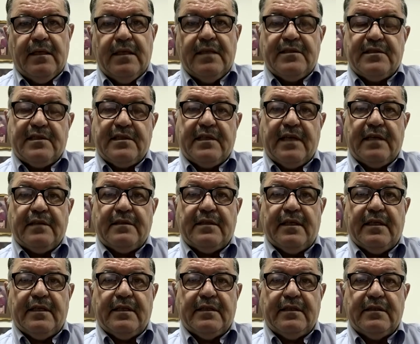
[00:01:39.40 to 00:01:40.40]

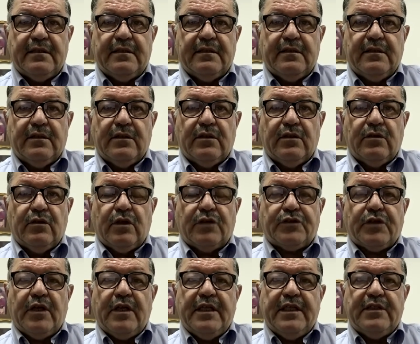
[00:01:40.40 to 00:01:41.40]
Incidentally,
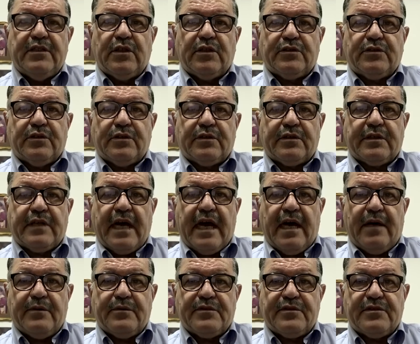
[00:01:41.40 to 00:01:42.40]
not only Dr.
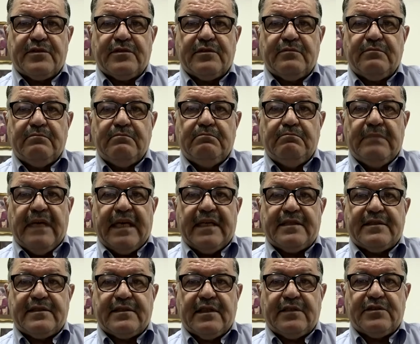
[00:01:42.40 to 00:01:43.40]
Krauss
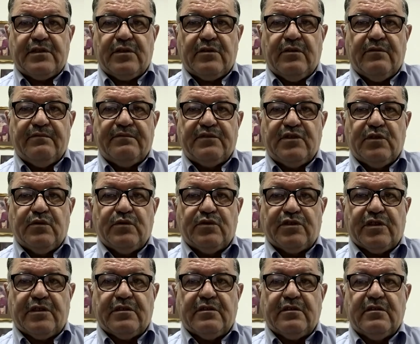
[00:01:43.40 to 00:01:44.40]
makes such a
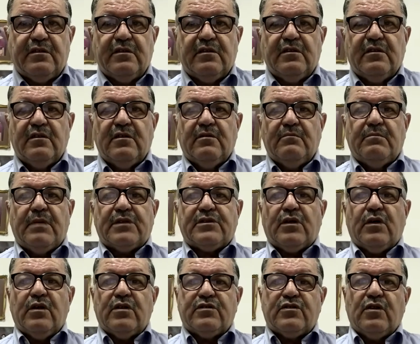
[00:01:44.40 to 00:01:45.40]
confusion, but
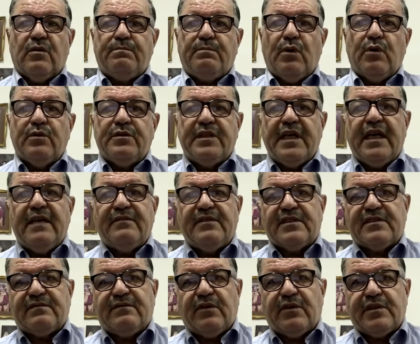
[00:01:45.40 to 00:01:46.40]
also Paul
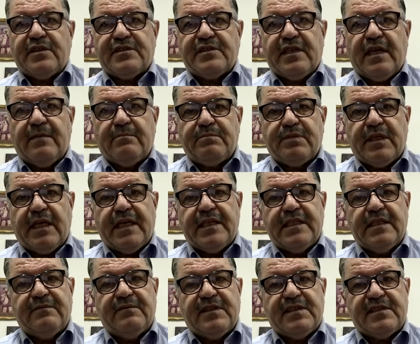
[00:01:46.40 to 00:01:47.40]
Davies, for example,
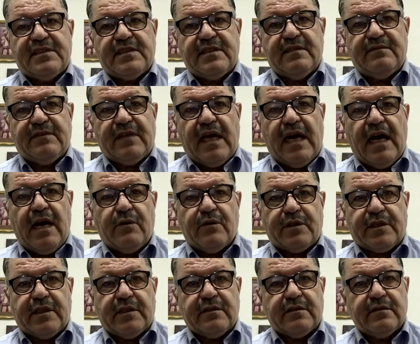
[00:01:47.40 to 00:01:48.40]
and even Stephen
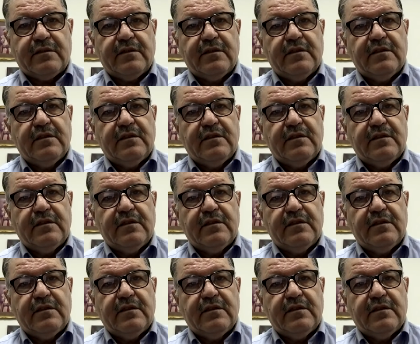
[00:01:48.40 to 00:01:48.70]
Hawking.